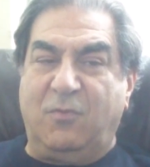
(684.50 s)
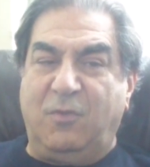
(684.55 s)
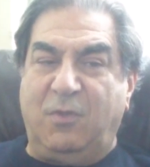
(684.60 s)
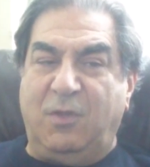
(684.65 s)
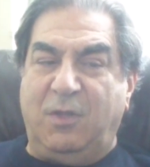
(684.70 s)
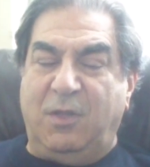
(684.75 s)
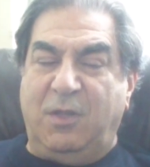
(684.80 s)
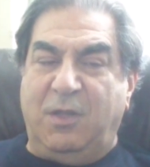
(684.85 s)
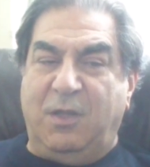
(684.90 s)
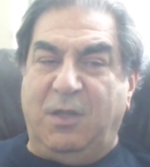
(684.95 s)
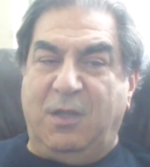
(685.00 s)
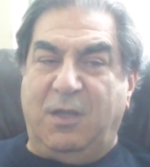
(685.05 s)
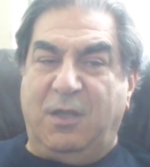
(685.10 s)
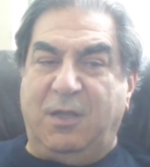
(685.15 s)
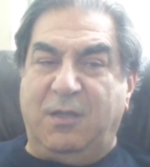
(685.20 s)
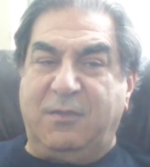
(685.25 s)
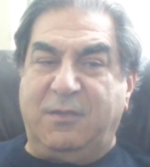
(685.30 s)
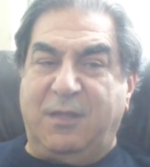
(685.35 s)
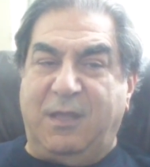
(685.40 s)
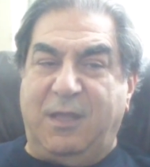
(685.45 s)
uh,
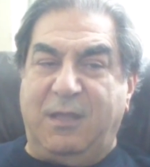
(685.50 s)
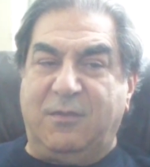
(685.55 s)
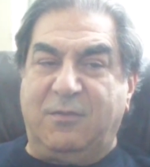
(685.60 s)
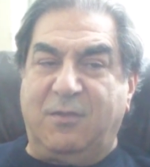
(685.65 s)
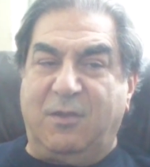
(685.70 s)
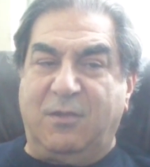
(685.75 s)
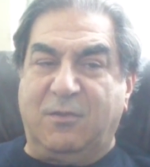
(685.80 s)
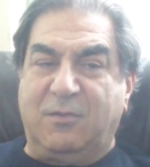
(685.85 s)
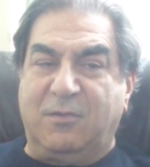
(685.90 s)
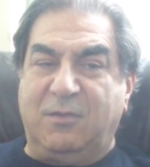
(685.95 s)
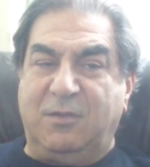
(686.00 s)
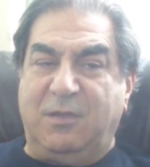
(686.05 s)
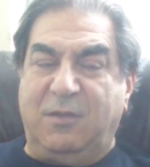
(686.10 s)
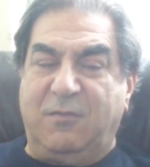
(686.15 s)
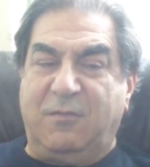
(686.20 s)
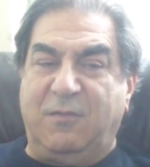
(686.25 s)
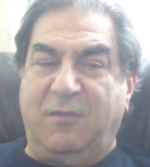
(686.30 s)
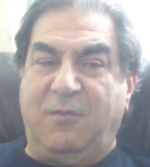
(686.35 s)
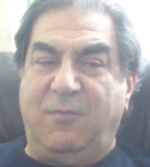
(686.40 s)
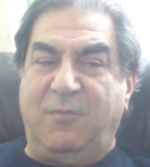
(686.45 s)
thank Dr.
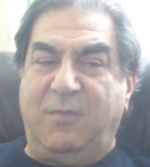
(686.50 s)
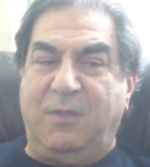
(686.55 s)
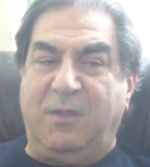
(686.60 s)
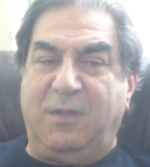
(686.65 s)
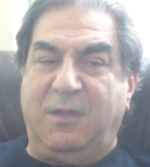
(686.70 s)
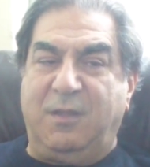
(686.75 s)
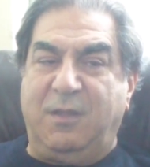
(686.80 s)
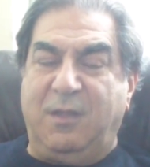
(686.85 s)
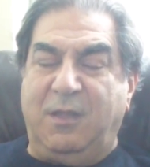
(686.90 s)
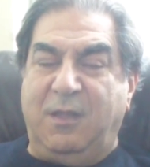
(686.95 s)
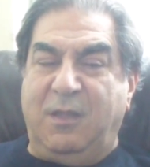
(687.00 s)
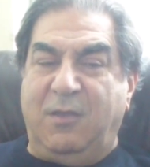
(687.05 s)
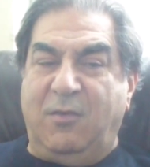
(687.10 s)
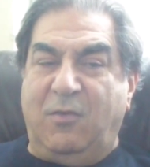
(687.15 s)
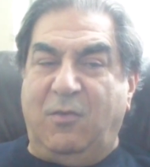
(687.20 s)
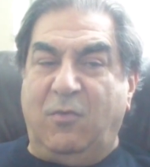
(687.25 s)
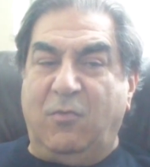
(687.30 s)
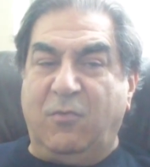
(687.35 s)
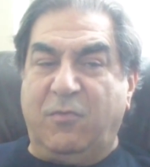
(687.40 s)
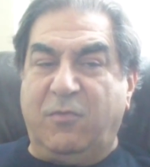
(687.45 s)
Nizami.
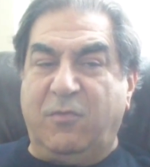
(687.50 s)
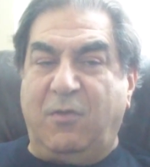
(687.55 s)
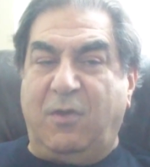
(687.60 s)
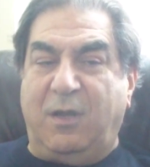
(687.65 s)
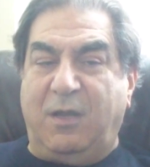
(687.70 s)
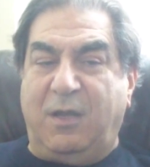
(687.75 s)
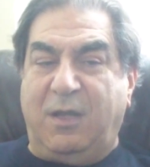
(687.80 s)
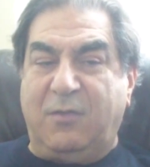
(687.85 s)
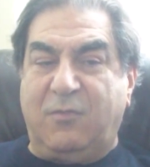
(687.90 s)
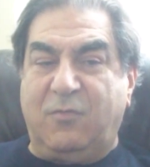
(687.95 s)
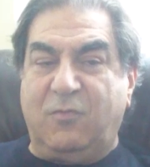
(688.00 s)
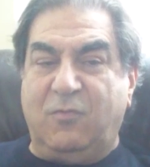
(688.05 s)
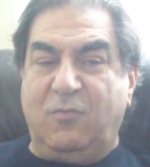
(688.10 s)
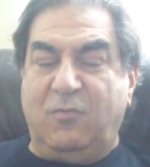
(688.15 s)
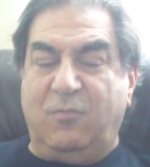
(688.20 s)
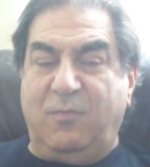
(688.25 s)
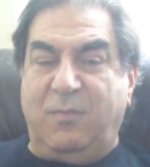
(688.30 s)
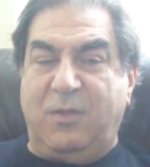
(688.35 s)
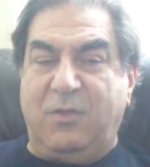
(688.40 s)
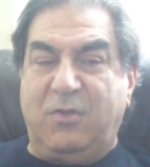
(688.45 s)
Also, I'd like to
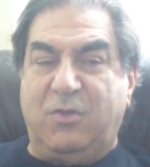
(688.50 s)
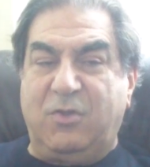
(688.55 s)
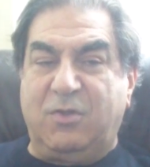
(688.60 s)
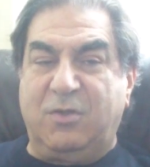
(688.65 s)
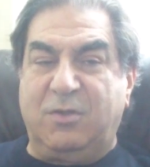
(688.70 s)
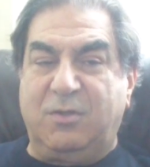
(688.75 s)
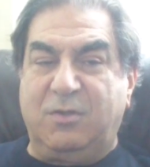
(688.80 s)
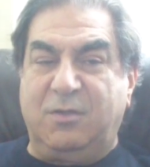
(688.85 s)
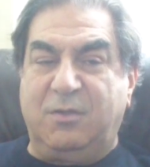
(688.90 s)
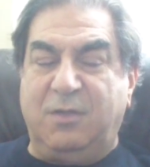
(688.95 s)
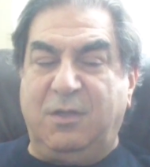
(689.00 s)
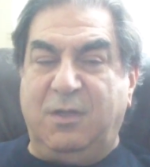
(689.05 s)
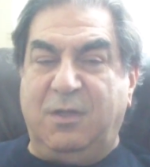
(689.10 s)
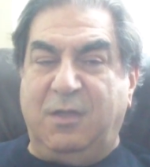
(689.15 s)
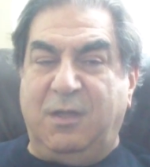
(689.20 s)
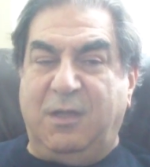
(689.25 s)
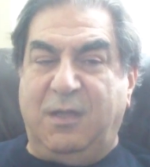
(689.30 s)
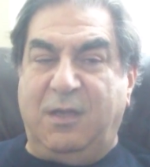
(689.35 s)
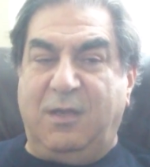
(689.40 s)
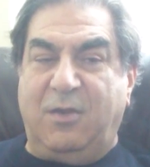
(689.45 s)
mention
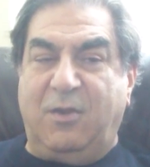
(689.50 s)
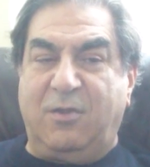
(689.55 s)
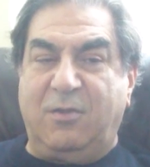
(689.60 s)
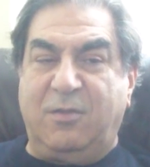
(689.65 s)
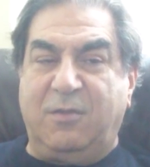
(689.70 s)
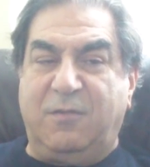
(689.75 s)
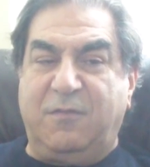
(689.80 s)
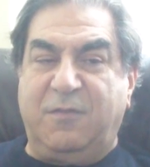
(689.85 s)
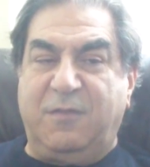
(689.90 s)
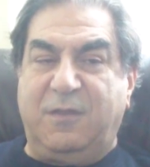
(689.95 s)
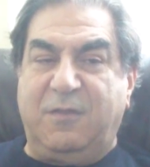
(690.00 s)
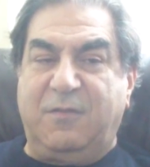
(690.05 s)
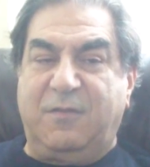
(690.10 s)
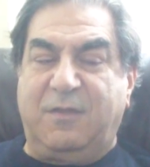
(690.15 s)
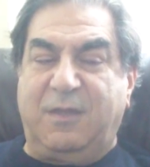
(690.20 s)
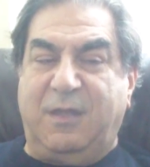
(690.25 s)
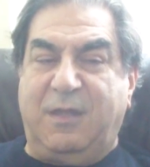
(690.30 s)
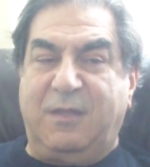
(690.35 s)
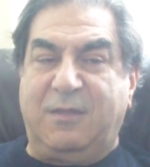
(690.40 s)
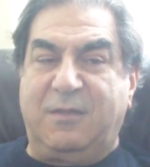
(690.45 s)
another thing
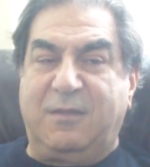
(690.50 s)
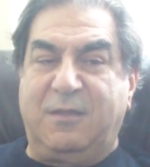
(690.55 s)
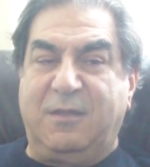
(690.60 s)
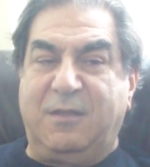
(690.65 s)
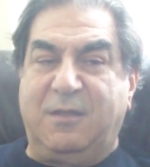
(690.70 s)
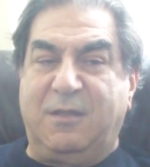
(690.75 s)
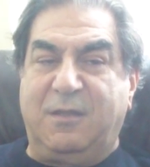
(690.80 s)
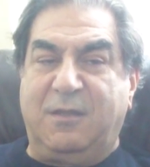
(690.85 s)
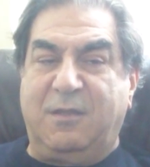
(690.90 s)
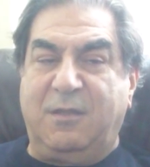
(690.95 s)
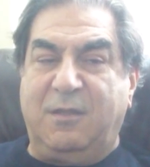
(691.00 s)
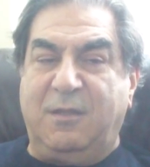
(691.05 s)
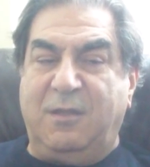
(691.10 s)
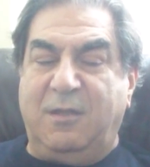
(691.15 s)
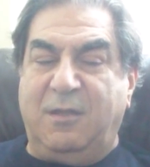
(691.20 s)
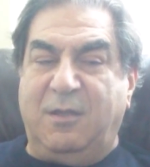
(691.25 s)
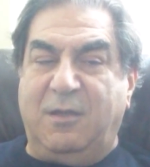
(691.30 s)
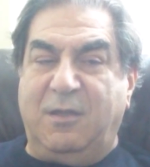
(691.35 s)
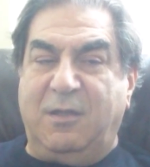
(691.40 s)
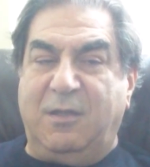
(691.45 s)
that uh,
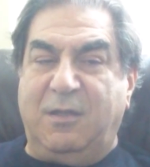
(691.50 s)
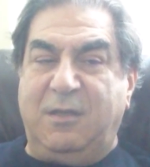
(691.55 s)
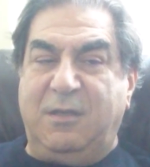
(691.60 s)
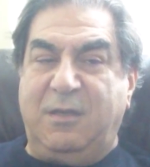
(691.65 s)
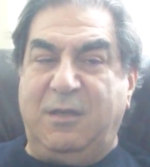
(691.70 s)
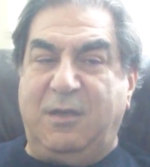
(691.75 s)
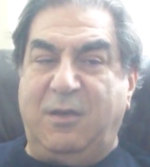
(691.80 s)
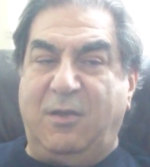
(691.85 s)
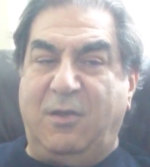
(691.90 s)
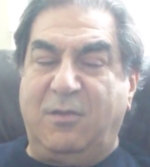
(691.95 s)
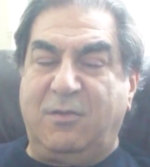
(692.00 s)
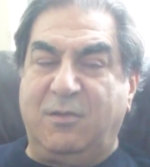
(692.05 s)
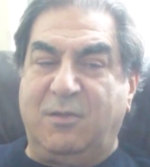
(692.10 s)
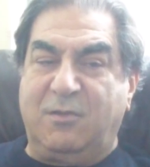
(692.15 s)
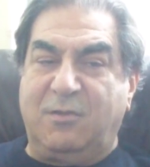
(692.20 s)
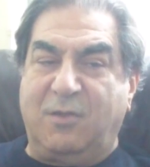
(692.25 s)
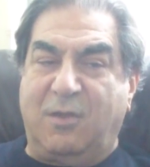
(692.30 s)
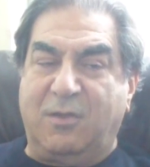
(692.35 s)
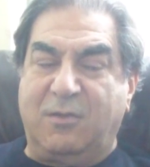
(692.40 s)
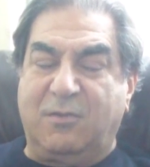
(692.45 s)
in another
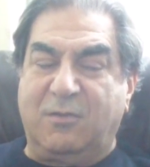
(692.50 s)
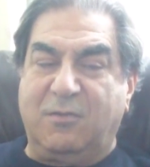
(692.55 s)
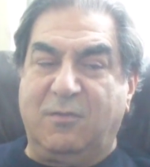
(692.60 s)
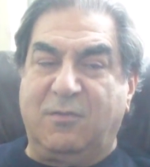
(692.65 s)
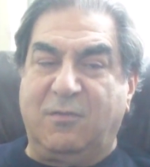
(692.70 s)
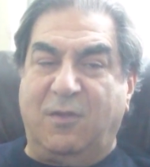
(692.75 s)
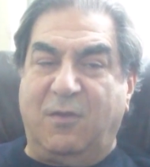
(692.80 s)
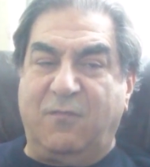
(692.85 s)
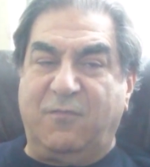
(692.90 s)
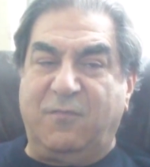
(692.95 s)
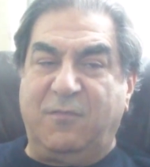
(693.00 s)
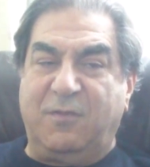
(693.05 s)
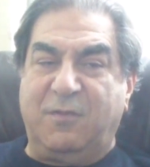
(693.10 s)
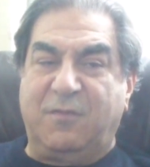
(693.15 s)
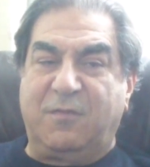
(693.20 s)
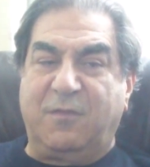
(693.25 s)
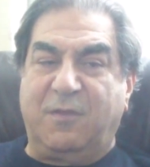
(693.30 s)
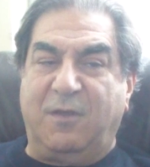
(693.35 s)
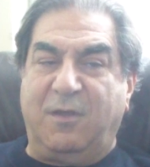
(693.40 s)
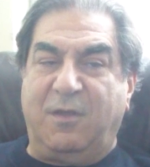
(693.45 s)
doctor's office
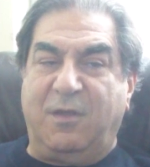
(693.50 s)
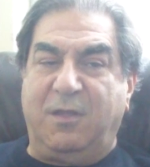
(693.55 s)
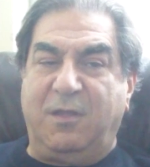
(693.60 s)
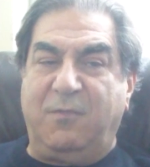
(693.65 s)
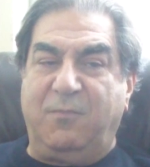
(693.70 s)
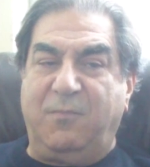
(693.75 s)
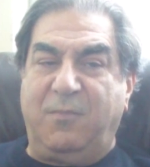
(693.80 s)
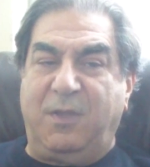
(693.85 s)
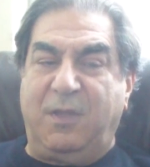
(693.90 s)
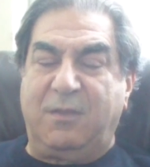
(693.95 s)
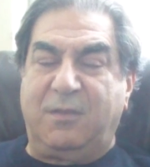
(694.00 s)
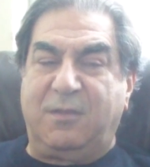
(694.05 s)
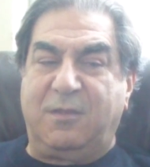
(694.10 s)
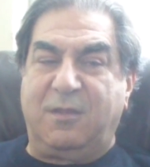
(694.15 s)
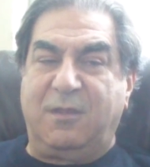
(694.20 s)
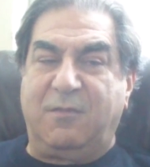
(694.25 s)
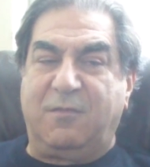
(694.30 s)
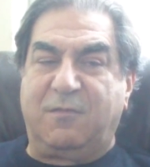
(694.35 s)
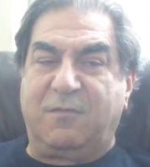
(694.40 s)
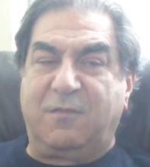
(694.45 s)
I met
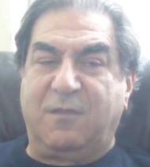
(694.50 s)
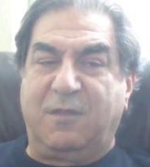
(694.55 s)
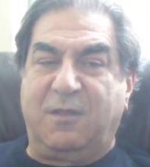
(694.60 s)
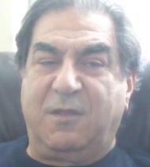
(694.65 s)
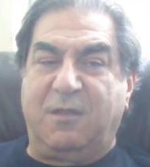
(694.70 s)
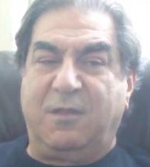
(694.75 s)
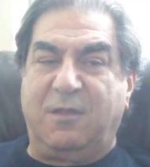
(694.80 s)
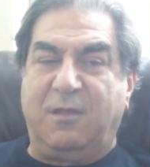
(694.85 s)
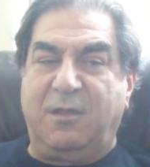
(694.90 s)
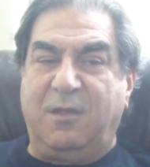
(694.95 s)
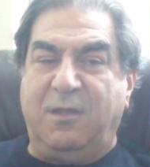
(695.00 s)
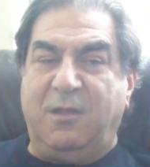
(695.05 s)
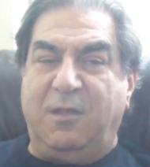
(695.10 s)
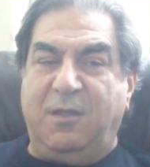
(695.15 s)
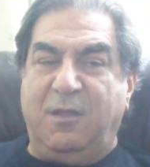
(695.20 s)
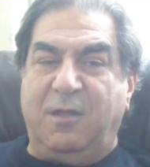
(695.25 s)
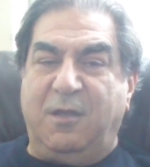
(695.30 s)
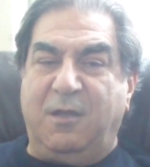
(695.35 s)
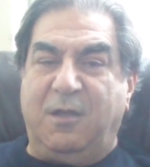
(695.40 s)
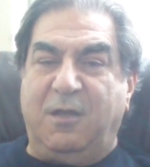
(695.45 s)
this uh,
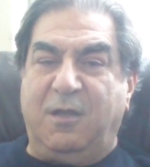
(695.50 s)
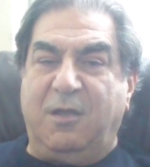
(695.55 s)
uh,